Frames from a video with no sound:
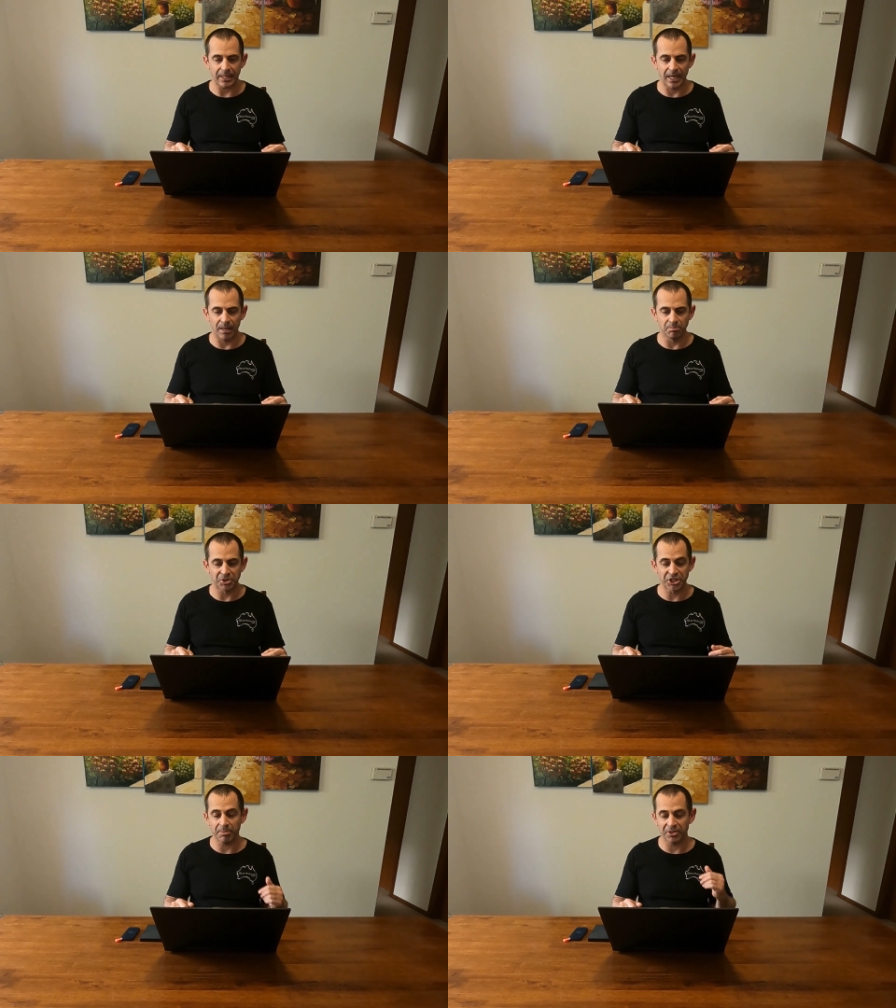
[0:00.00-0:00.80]
Um,
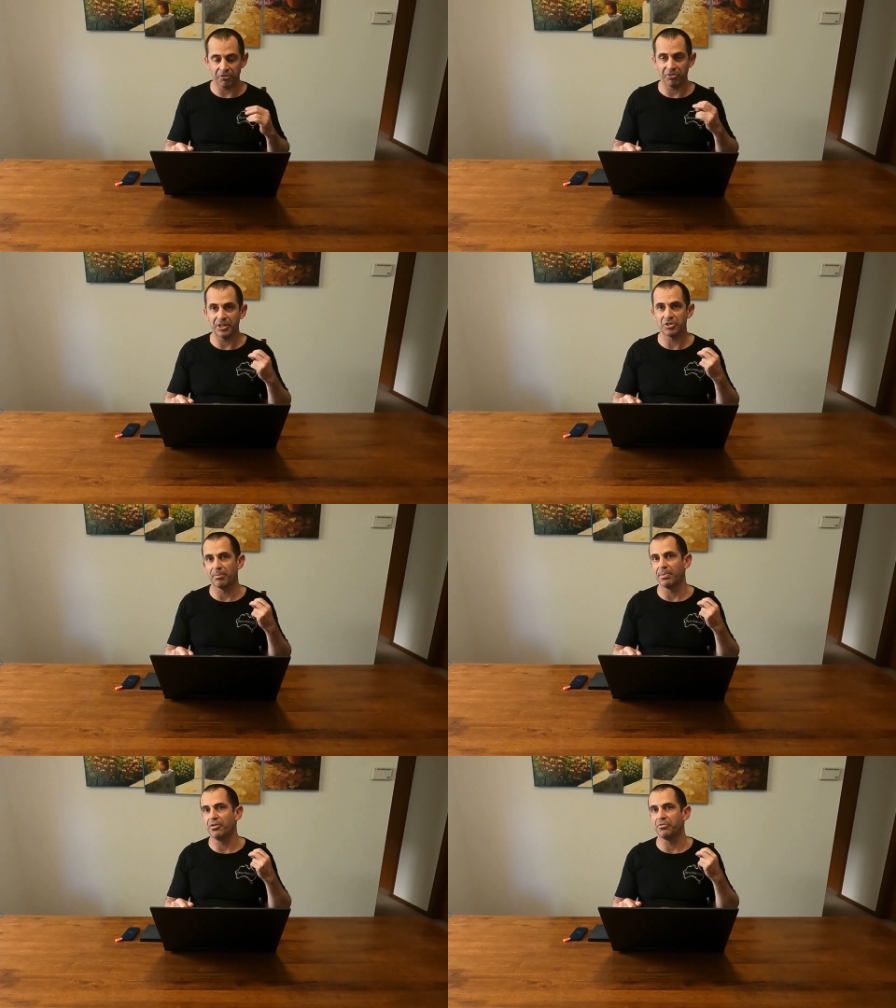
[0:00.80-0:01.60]
some of the things
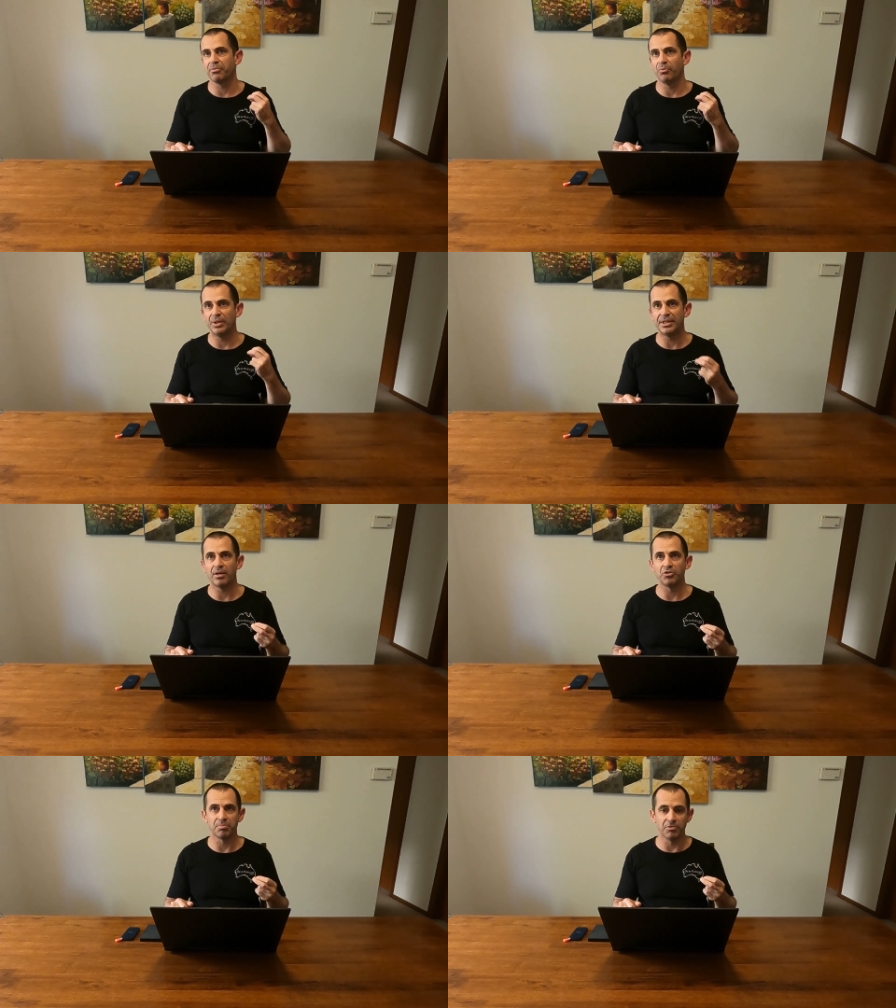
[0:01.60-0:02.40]
that both
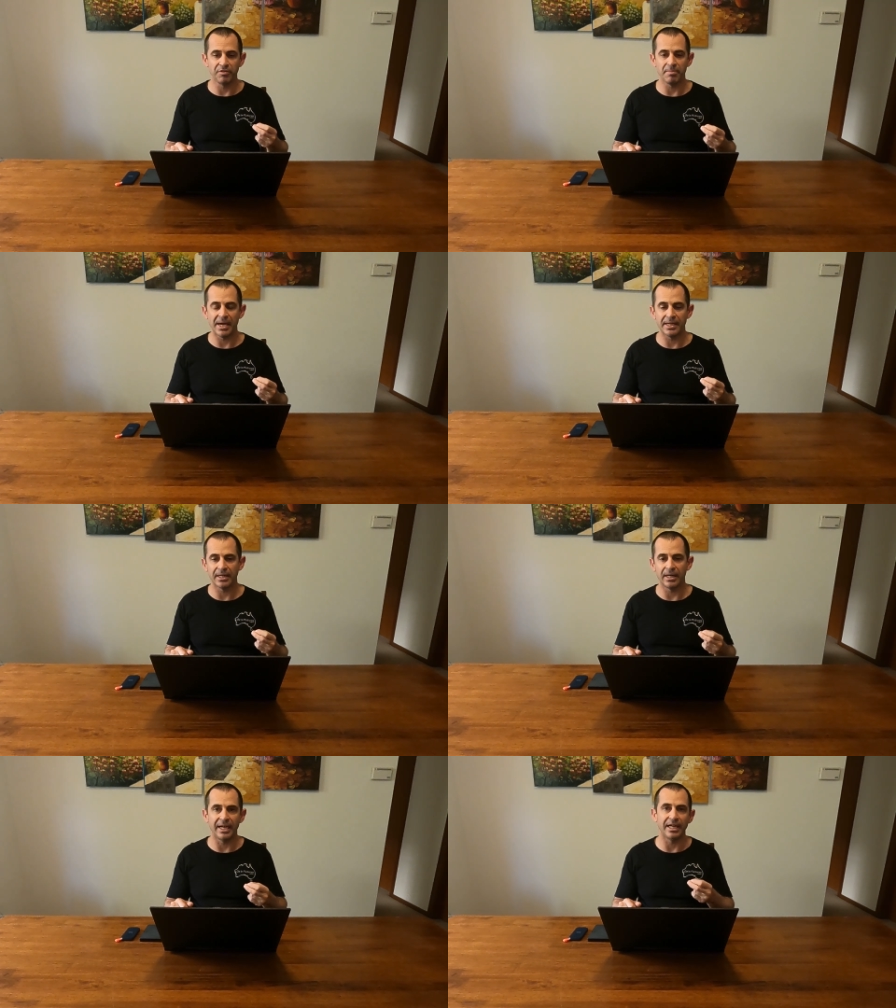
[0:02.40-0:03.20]
Windows Movie Maker
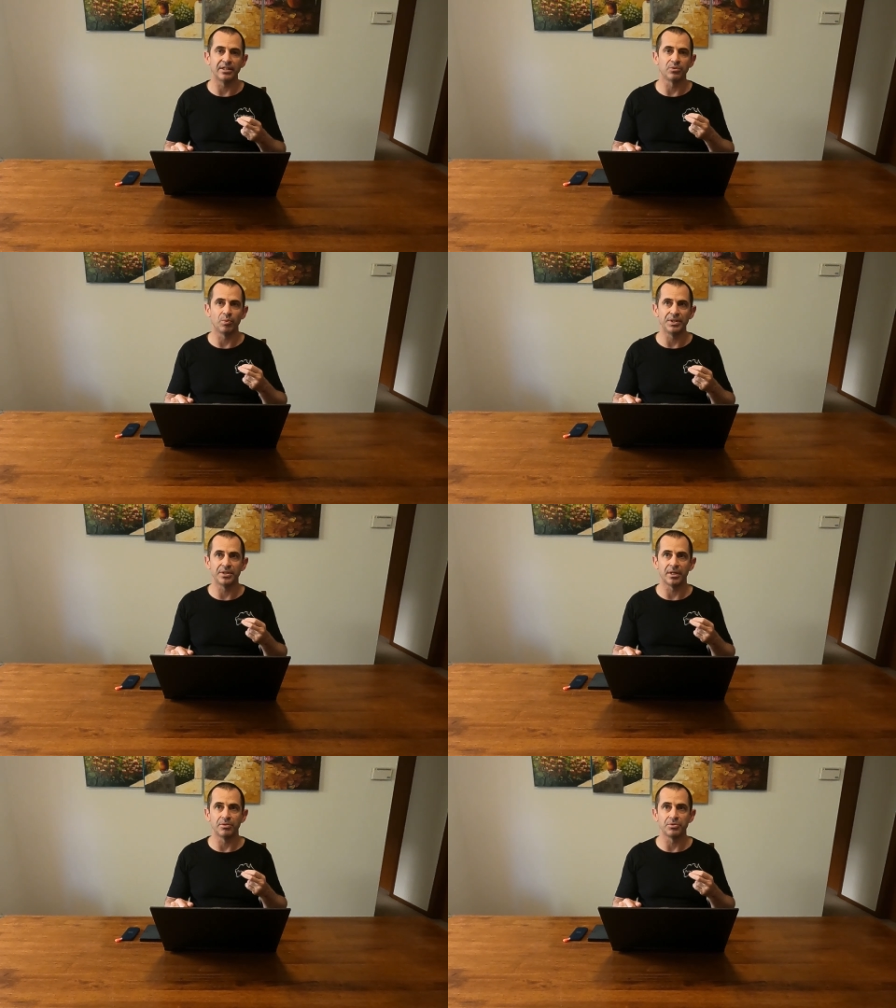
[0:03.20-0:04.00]
and
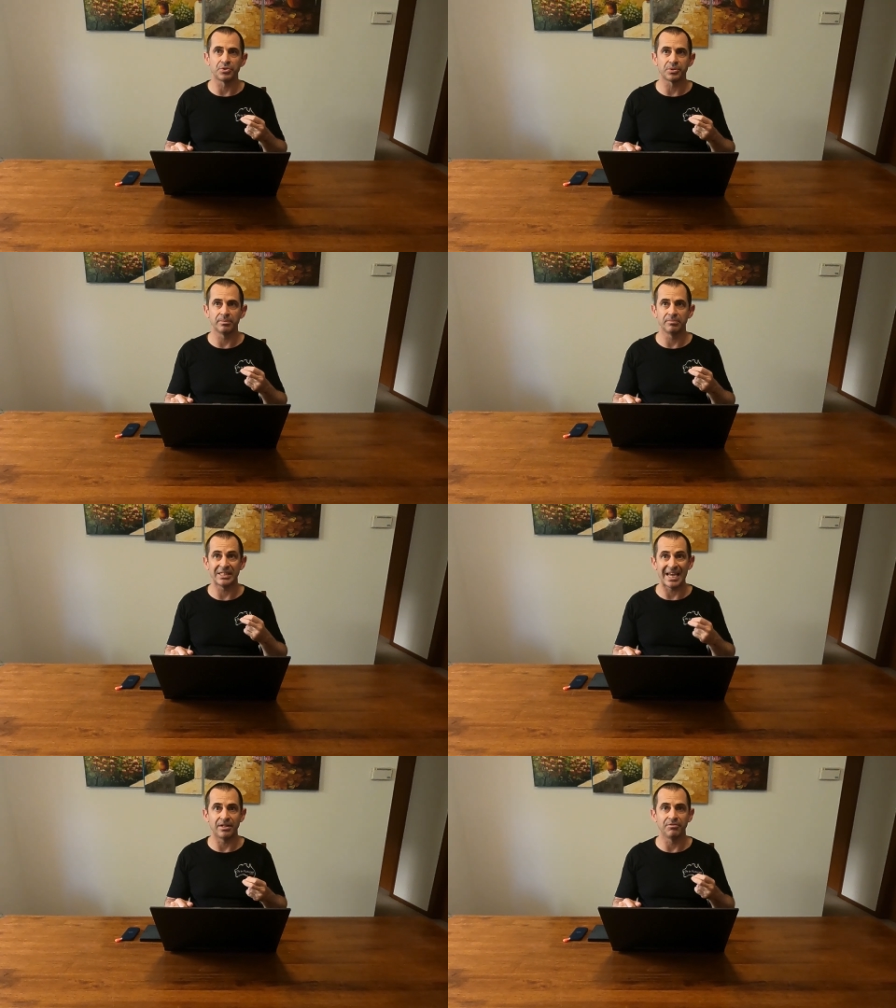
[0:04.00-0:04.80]
Windows
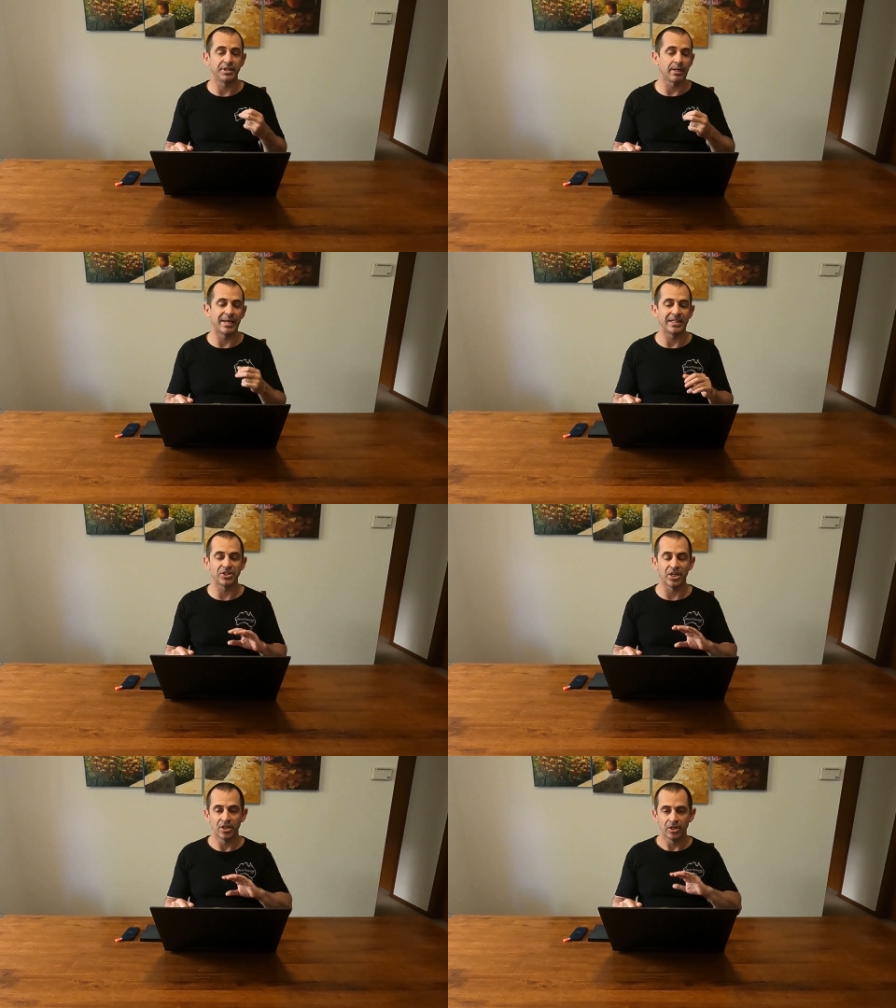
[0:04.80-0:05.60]
ten video
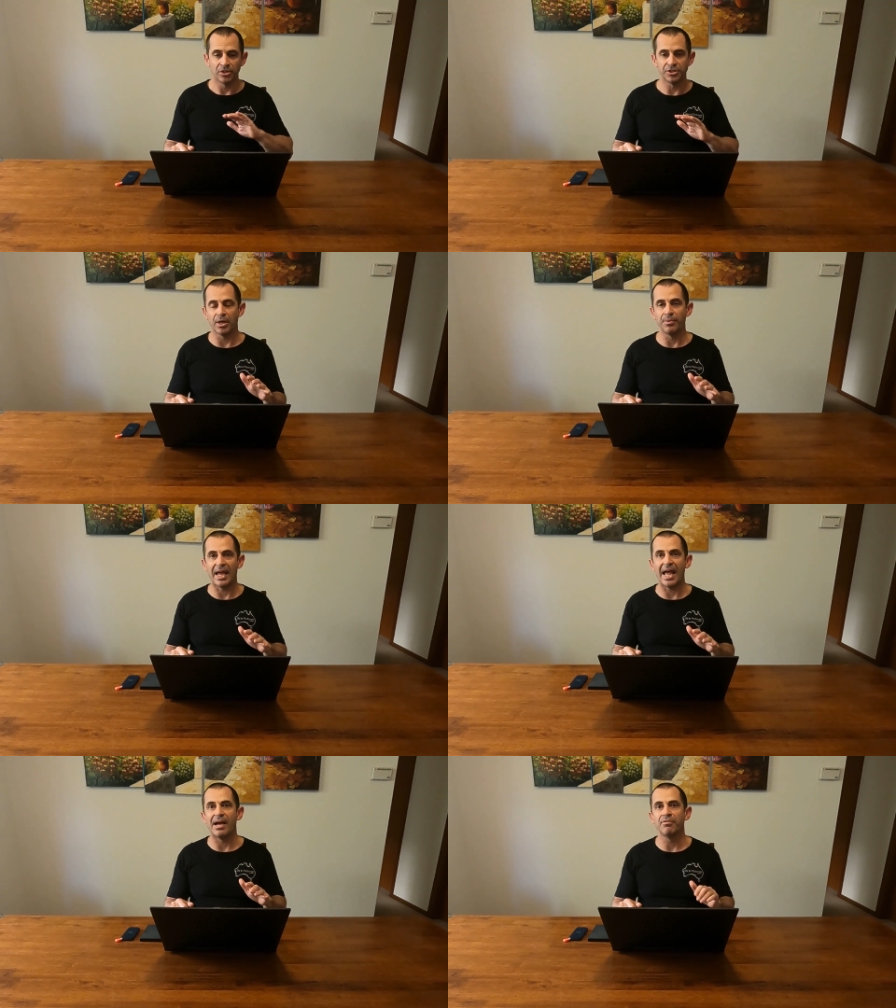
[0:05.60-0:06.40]
editor don't
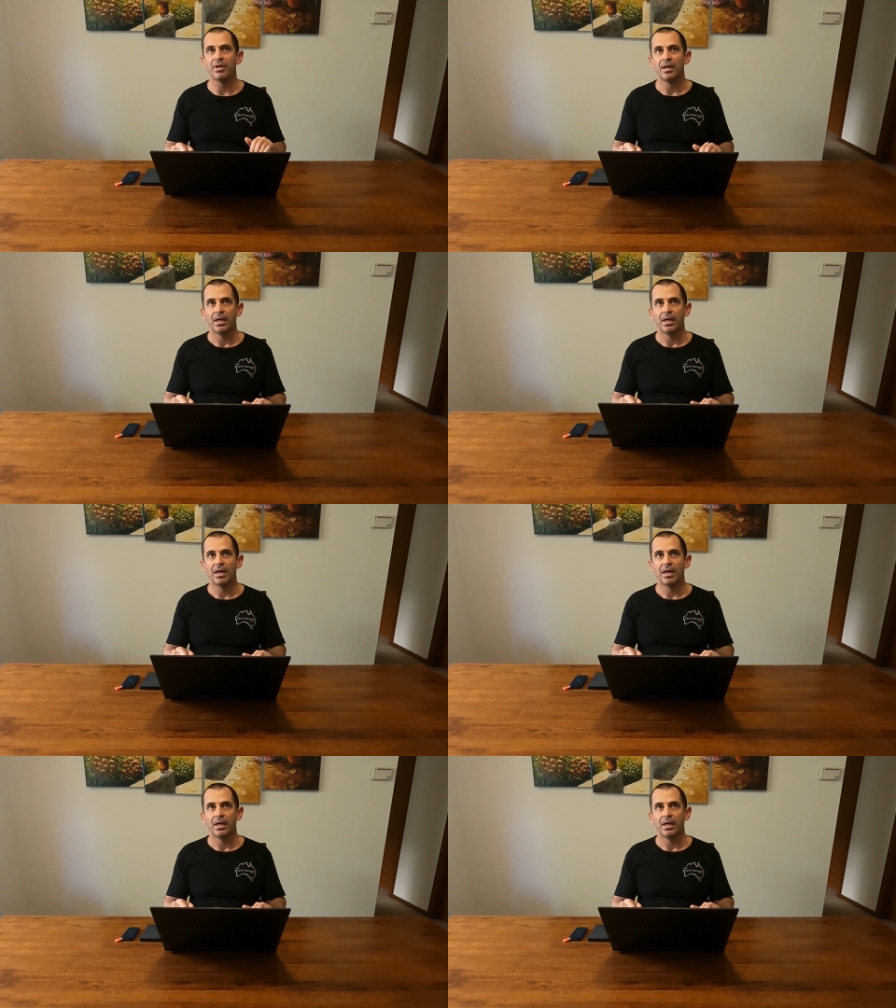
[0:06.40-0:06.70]
have.